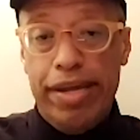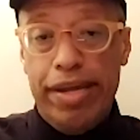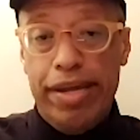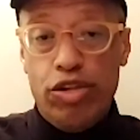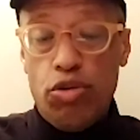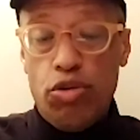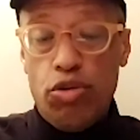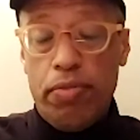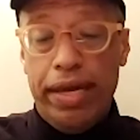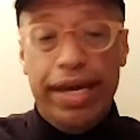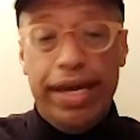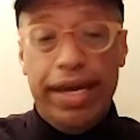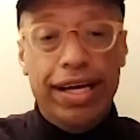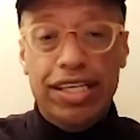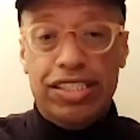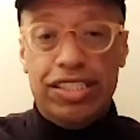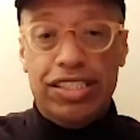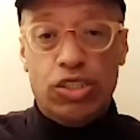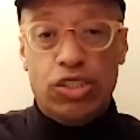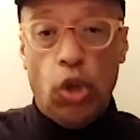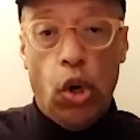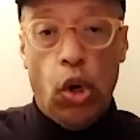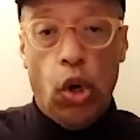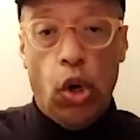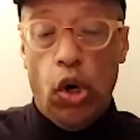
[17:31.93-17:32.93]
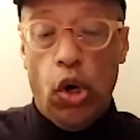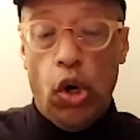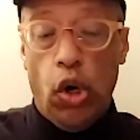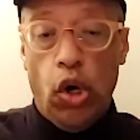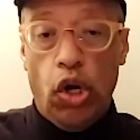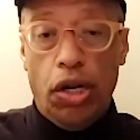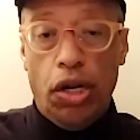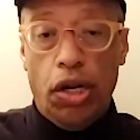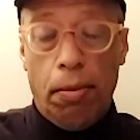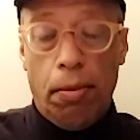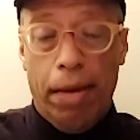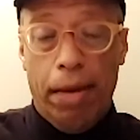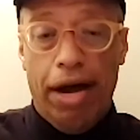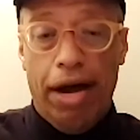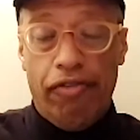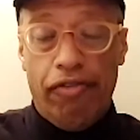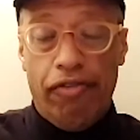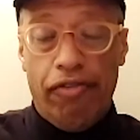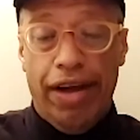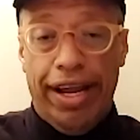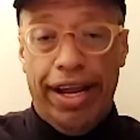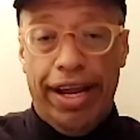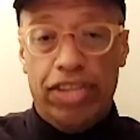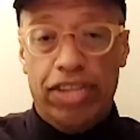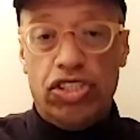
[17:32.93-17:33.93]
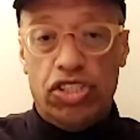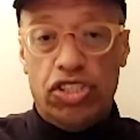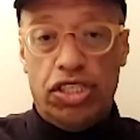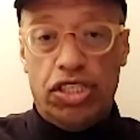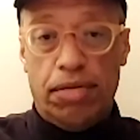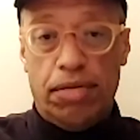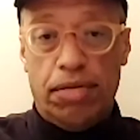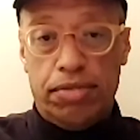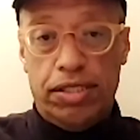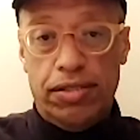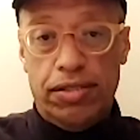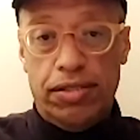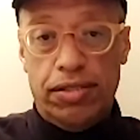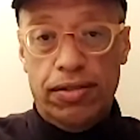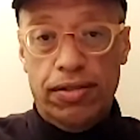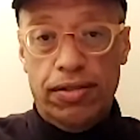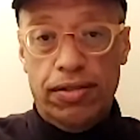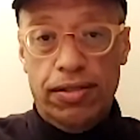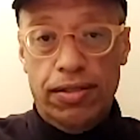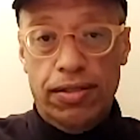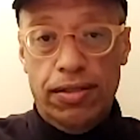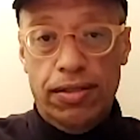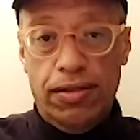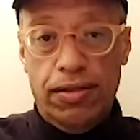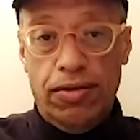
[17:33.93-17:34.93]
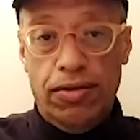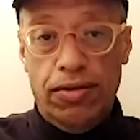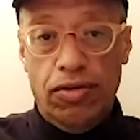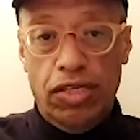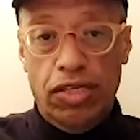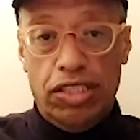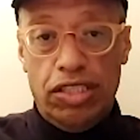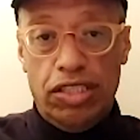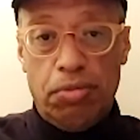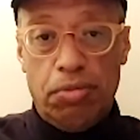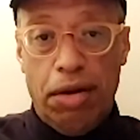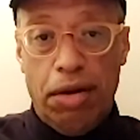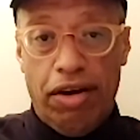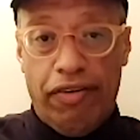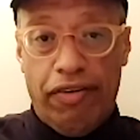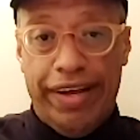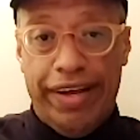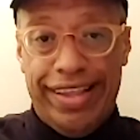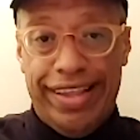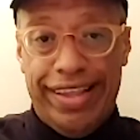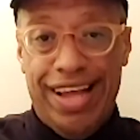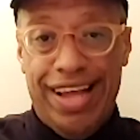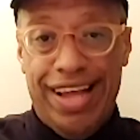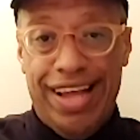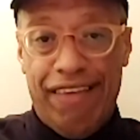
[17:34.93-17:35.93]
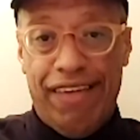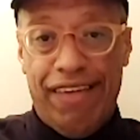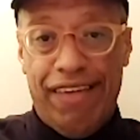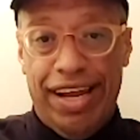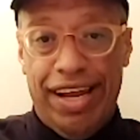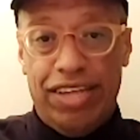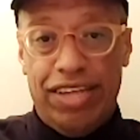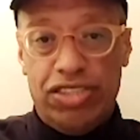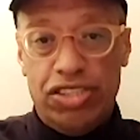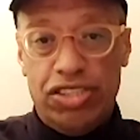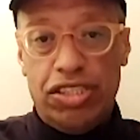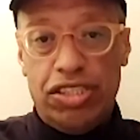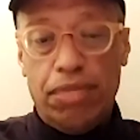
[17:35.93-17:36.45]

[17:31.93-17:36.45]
So PR does play a very important role in the brand building process.